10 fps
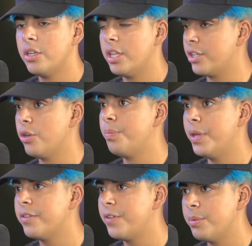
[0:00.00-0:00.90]
Like, no
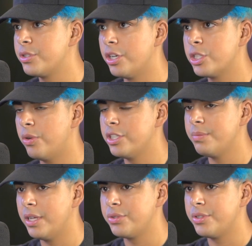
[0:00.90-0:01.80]
big famous artist wanted to
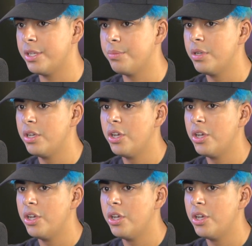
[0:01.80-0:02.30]
mess with him.